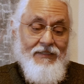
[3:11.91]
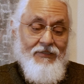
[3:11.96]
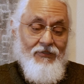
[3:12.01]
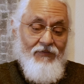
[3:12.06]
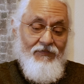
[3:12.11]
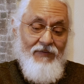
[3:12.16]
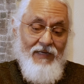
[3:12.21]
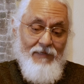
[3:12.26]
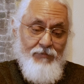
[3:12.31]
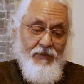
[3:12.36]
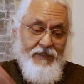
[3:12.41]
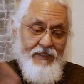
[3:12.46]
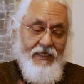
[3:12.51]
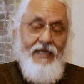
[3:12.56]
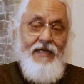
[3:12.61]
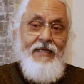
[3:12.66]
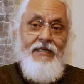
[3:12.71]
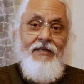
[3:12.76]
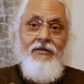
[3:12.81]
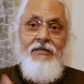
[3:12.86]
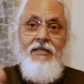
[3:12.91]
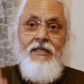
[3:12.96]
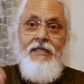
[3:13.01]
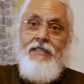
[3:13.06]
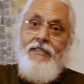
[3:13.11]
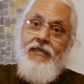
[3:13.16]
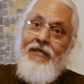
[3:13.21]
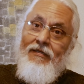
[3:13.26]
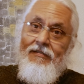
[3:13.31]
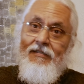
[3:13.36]
So if I put that in here,
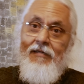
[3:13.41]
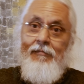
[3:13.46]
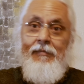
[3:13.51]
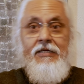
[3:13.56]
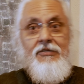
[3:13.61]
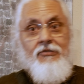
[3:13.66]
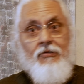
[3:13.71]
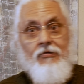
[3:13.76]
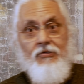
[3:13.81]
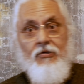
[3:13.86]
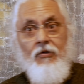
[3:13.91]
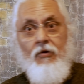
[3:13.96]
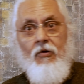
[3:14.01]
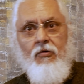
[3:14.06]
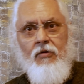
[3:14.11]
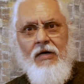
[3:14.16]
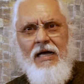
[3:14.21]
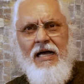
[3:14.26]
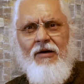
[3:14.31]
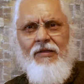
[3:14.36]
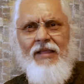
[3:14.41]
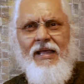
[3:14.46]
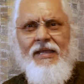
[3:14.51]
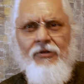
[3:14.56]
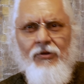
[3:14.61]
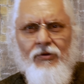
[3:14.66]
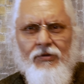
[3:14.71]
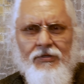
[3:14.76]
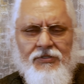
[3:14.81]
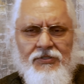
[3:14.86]
all of a sudden my shoulder goes, oh wow, that
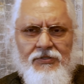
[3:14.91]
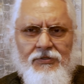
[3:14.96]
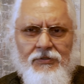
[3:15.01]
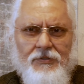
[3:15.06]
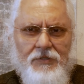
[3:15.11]
hurts.